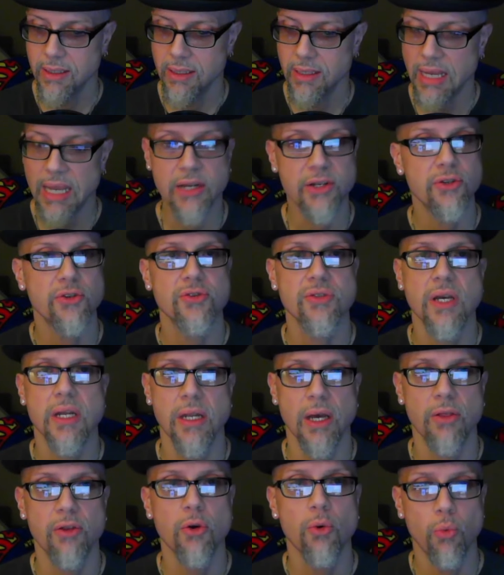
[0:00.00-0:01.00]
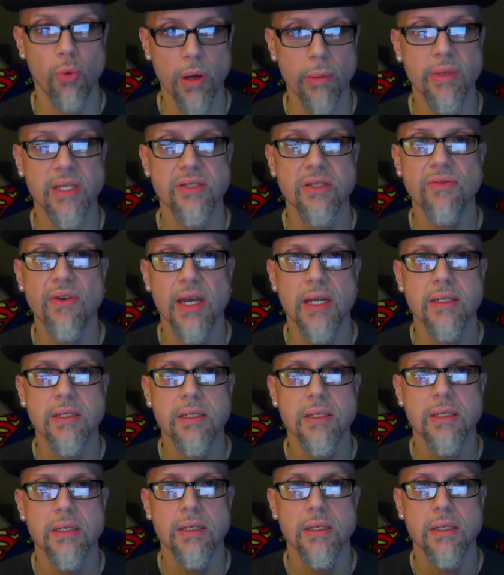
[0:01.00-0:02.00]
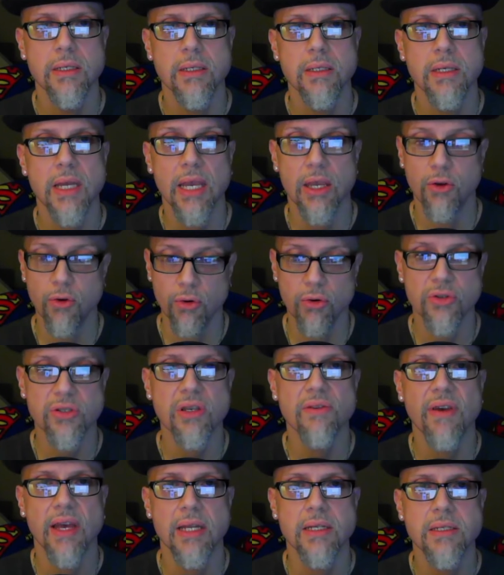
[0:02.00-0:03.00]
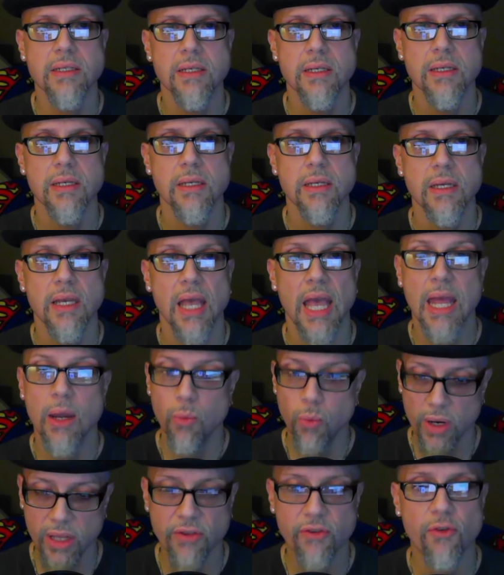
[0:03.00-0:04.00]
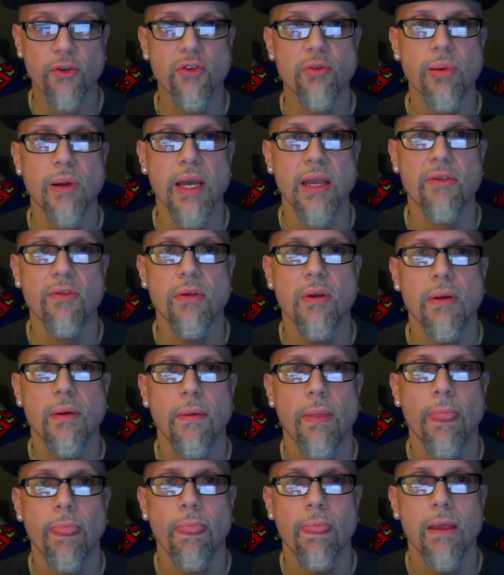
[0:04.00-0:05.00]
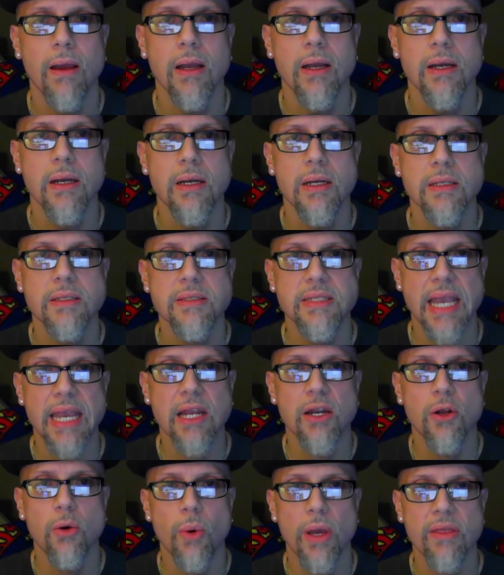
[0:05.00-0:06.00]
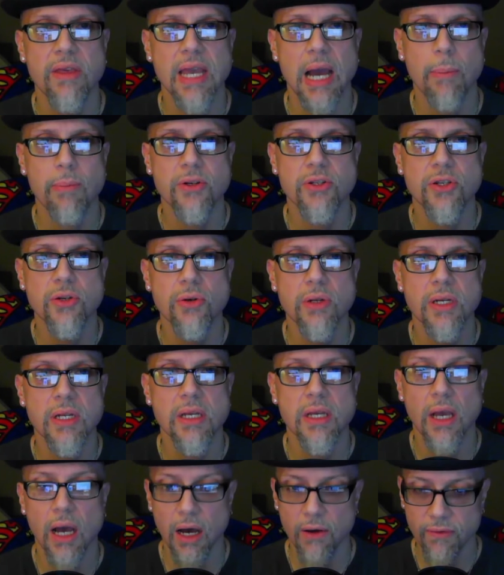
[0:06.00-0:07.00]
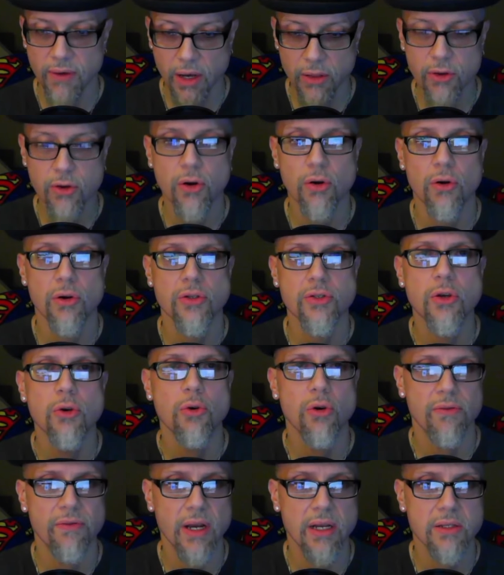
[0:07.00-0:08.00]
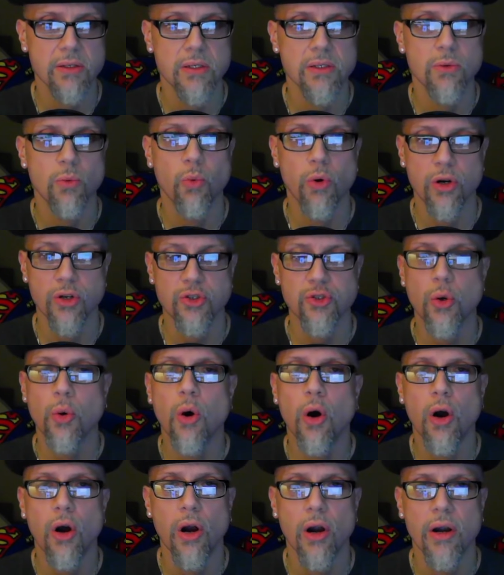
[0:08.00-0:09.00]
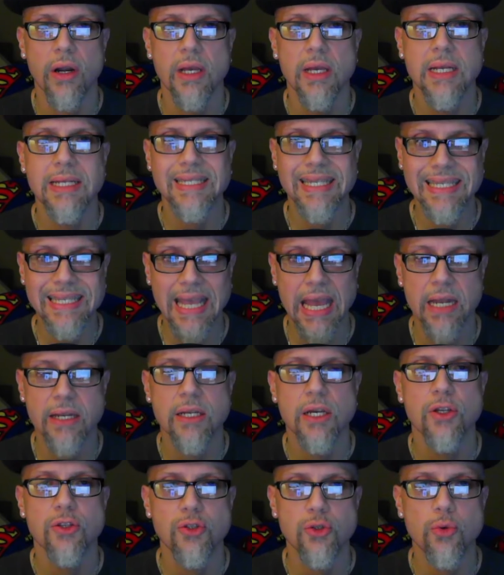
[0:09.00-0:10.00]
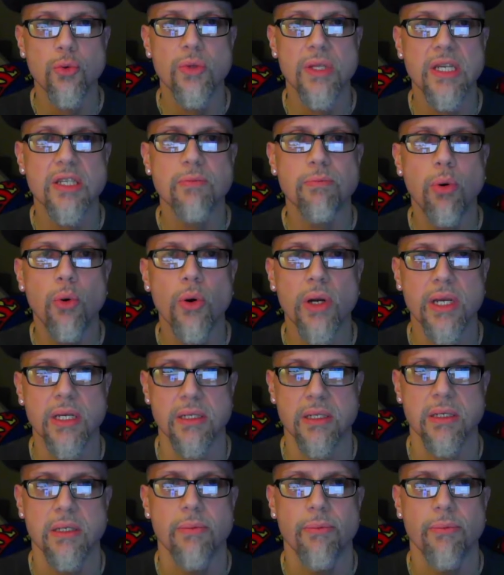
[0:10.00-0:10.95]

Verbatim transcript: enters another women's event, a girls' event, and wins first place, taking away the opportunity of other girls who have actually worked so hard to get to this point.